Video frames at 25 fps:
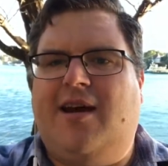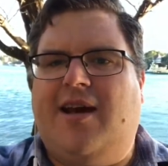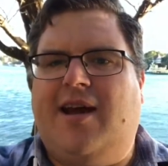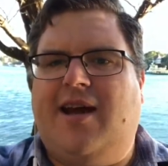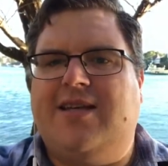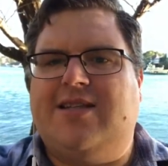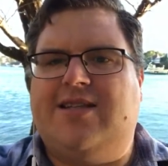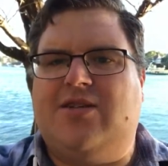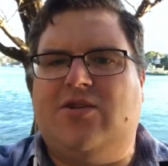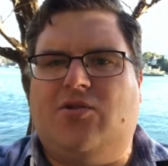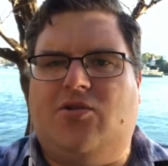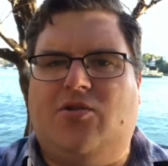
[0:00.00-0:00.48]

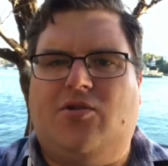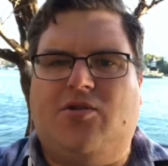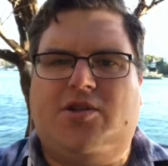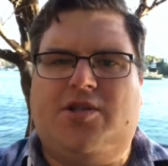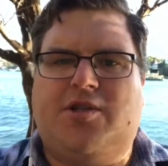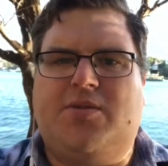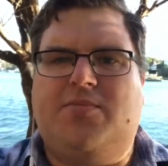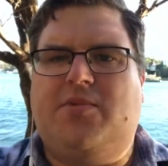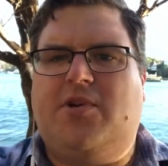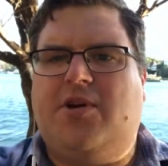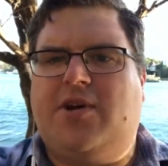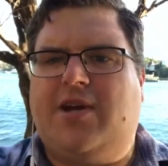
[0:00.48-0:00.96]
it's an
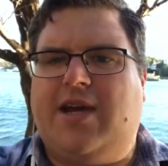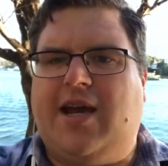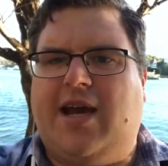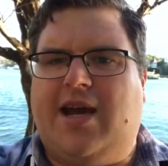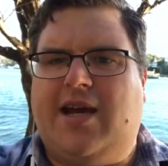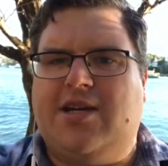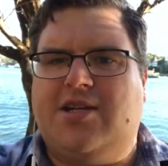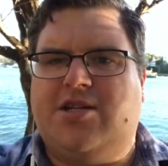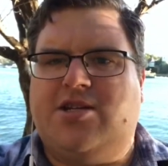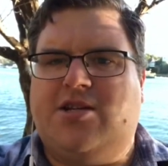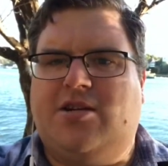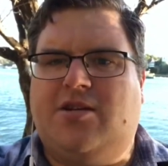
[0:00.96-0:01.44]
awesome
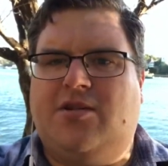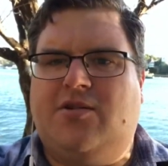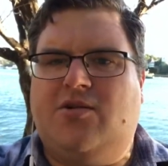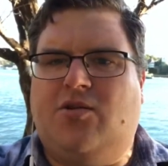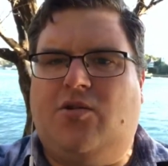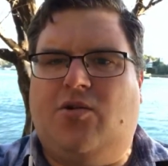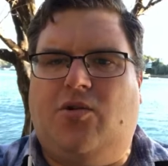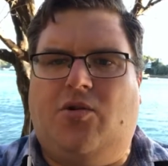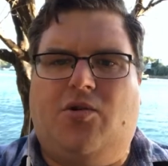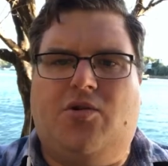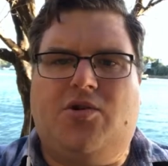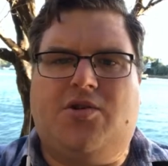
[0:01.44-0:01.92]
location,
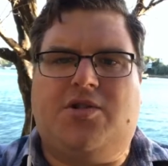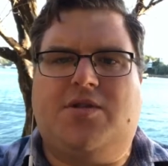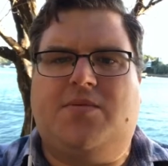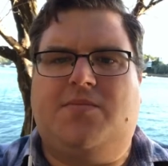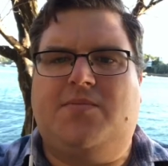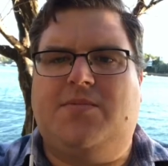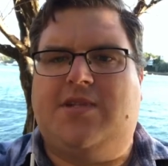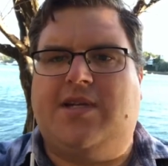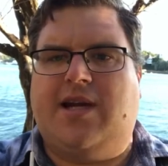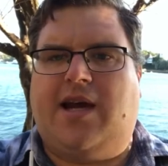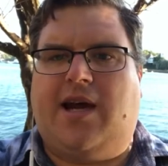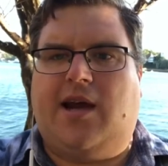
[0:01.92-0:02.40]

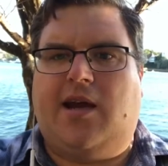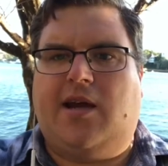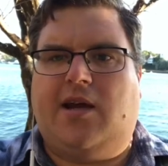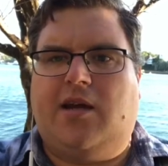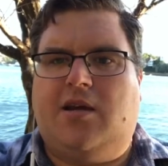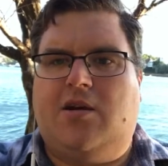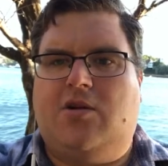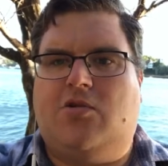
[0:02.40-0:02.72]
awesome day,